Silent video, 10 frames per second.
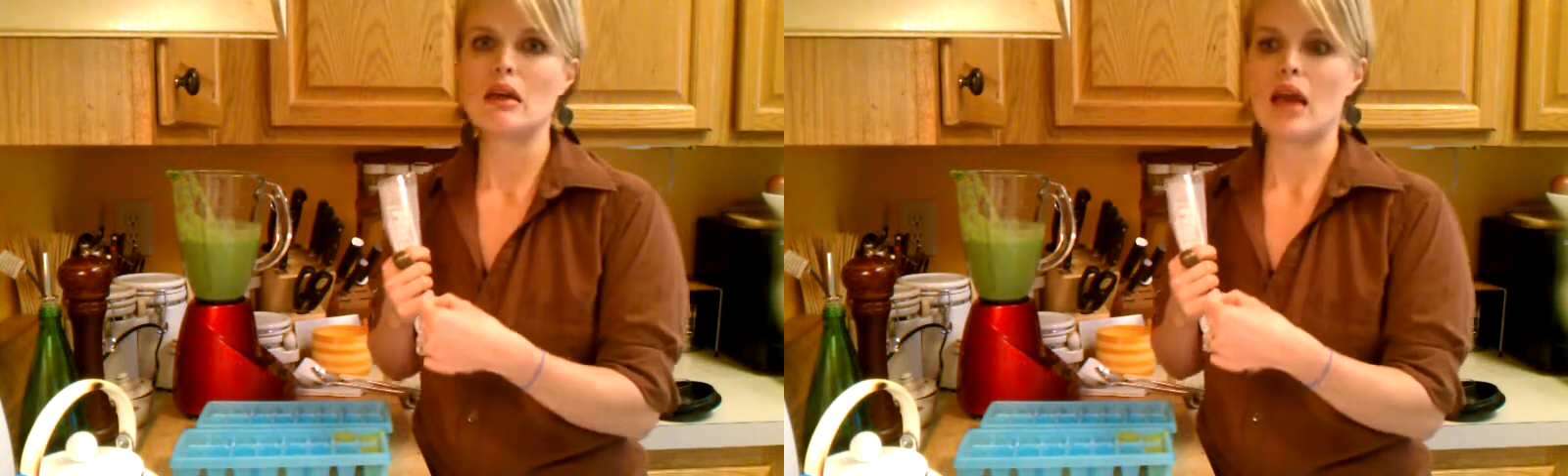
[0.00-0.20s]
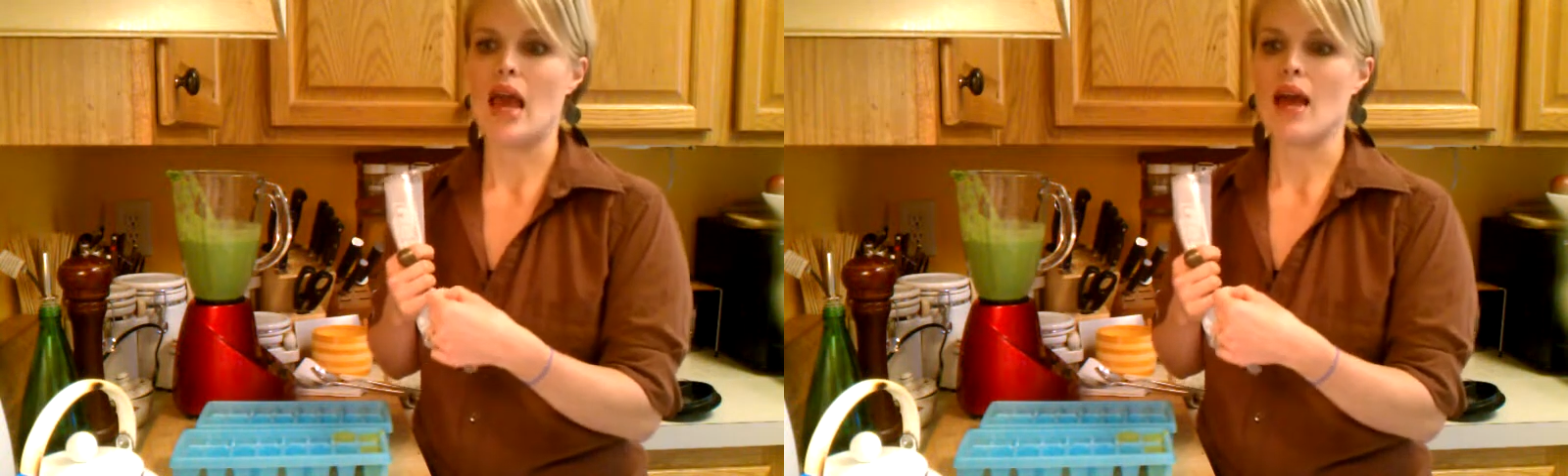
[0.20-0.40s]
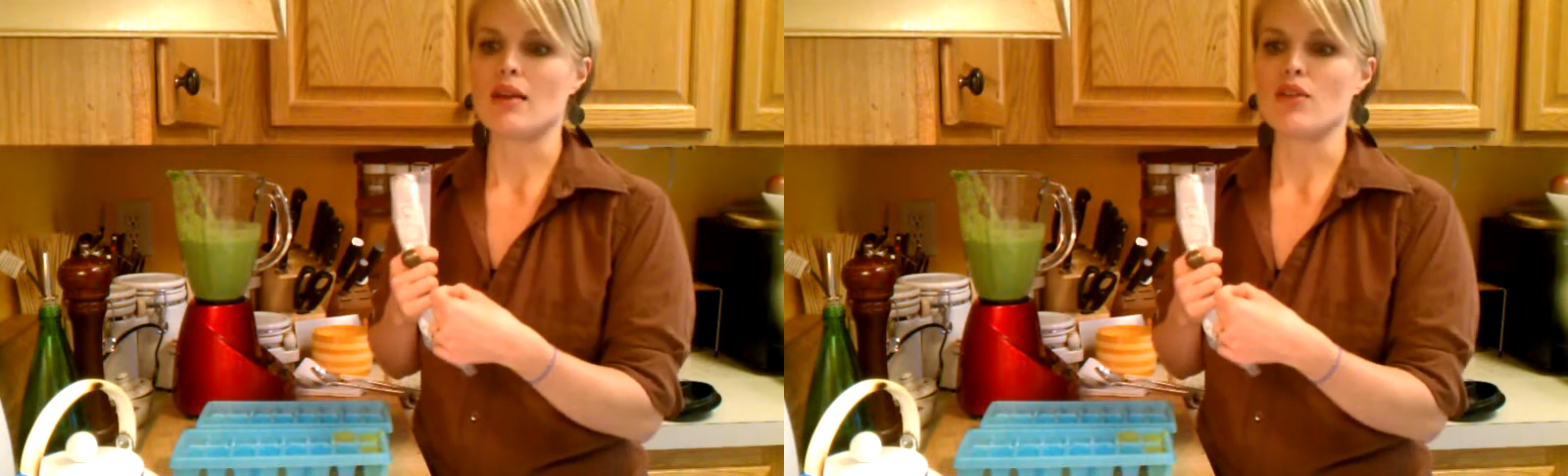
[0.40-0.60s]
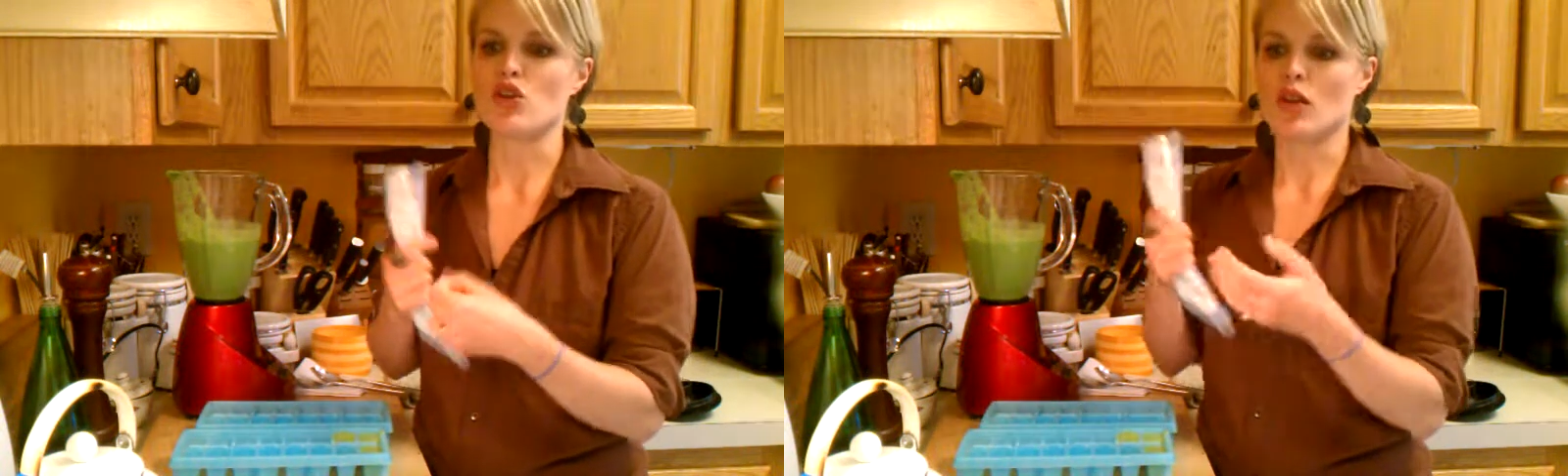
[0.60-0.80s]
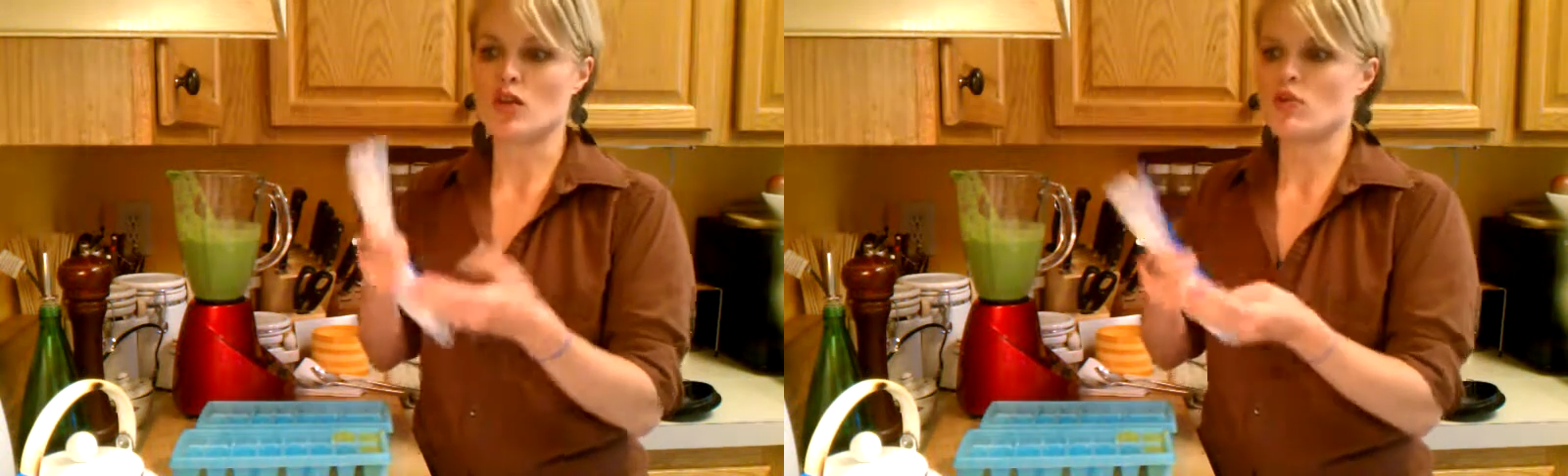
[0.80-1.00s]
and you
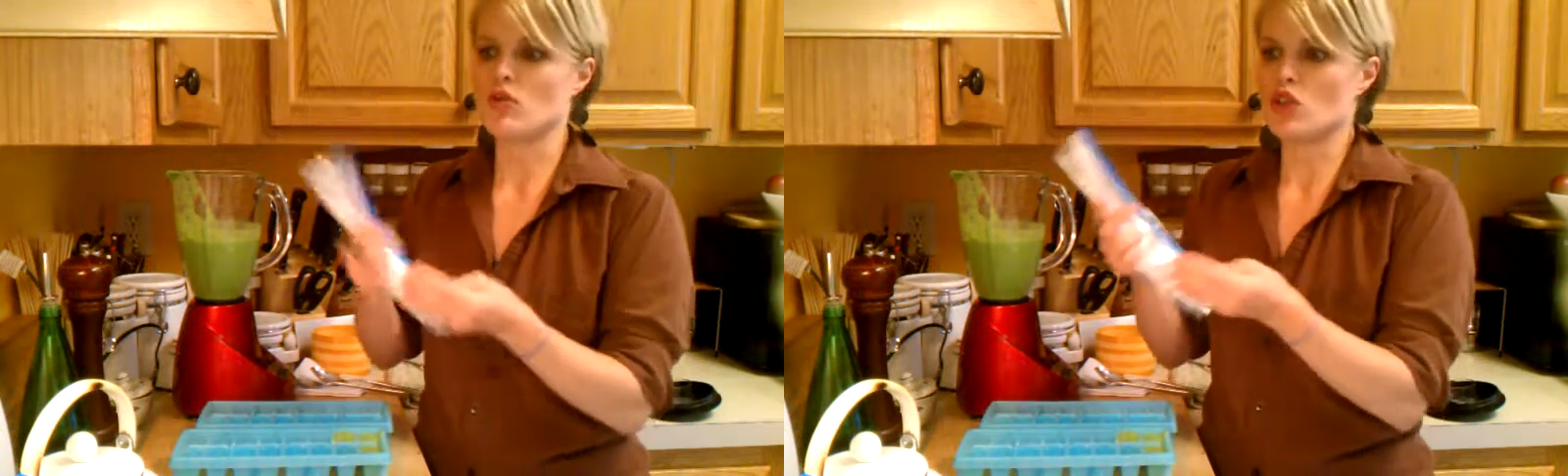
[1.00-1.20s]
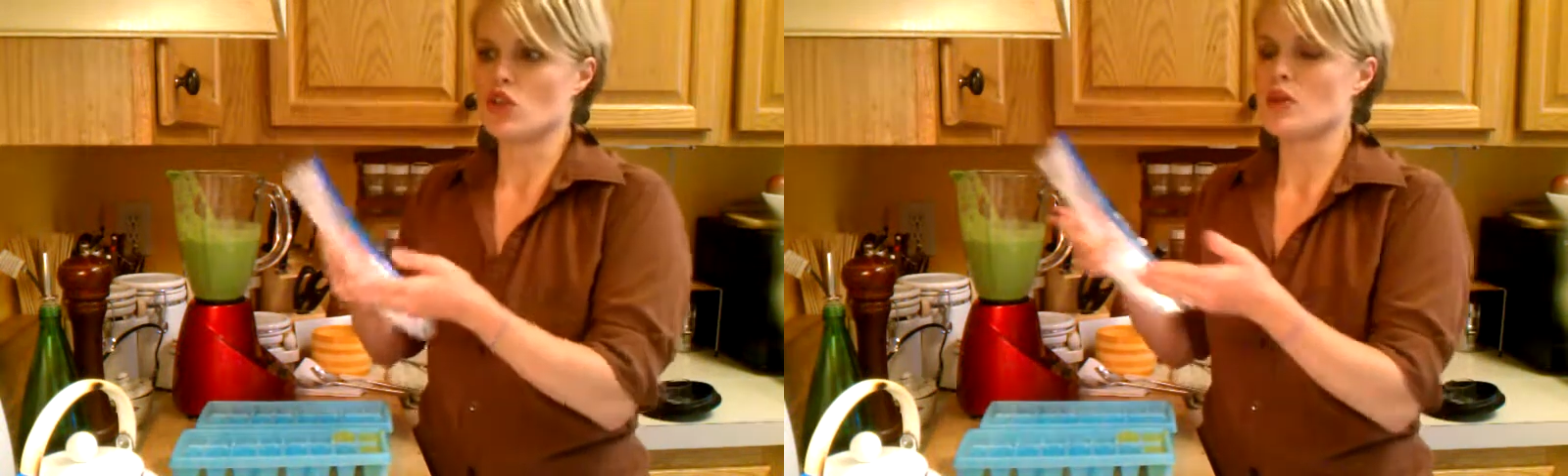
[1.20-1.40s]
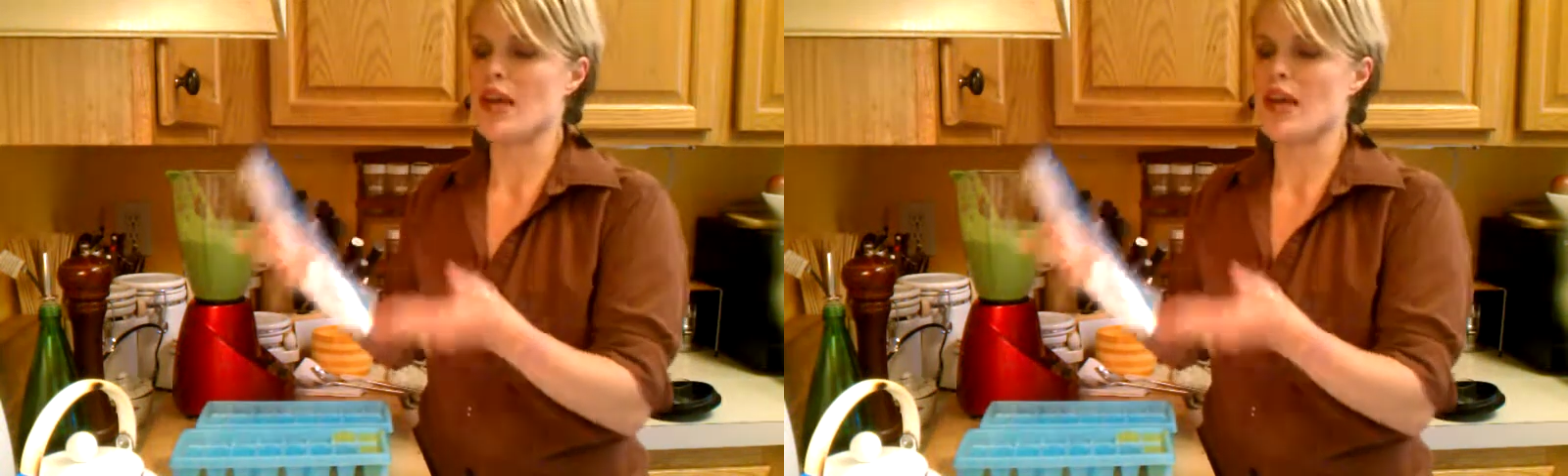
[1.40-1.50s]
can use